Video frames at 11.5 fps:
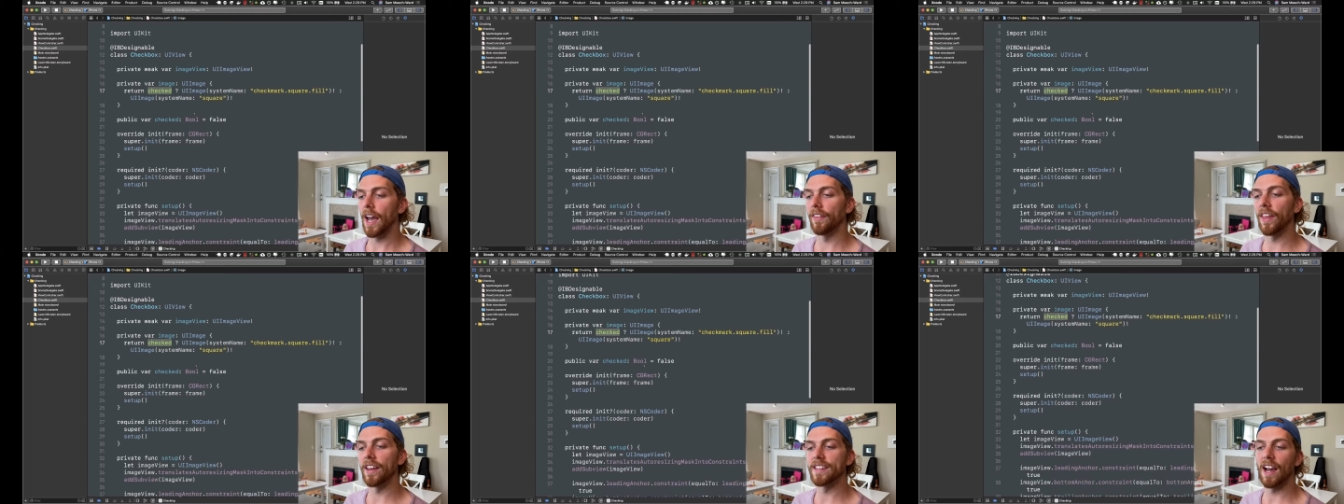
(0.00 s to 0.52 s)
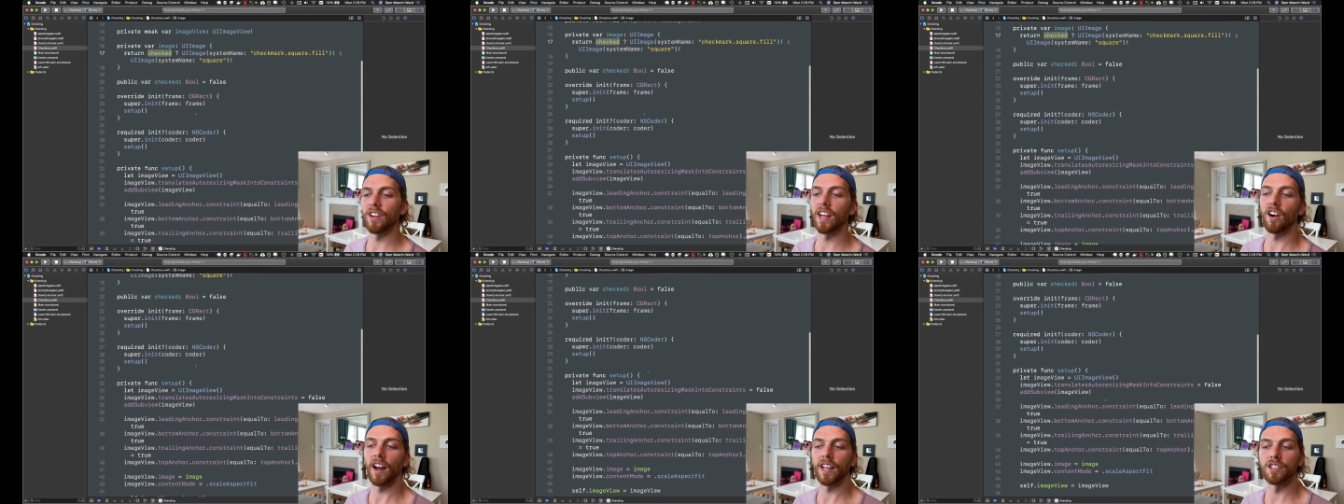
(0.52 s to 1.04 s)
And then down
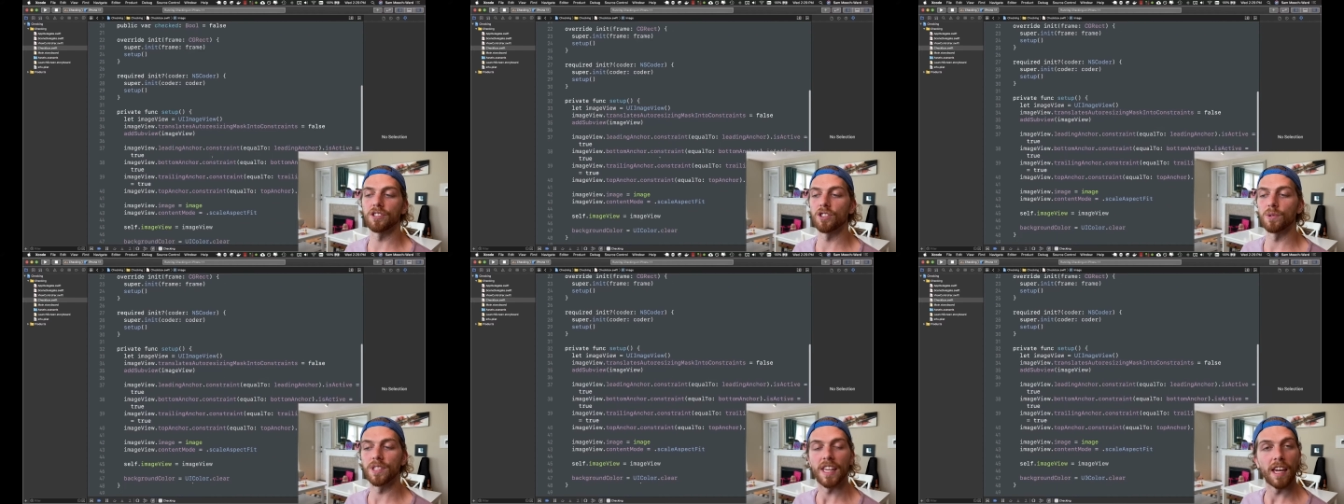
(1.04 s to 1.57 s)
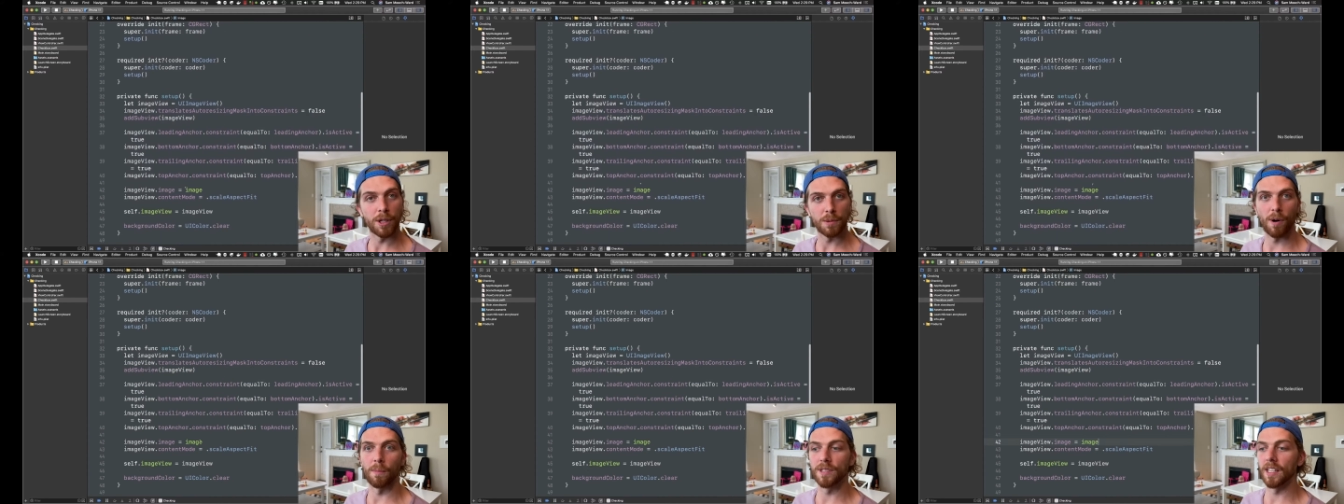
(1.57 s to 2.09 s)
here, I can just use the image
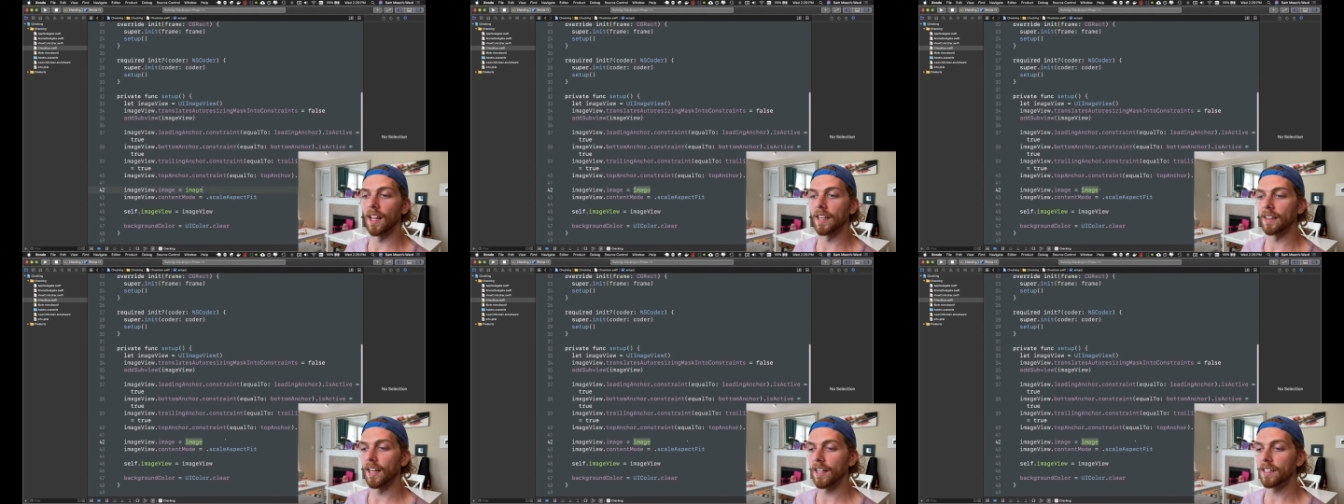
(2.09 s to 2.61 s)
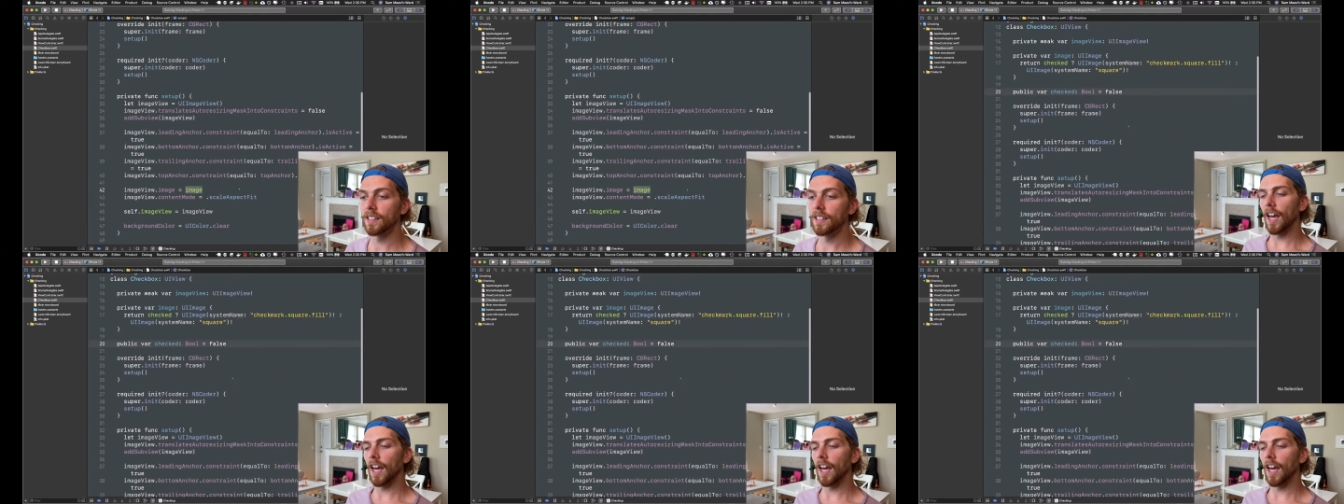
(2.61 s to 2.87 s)
property like that.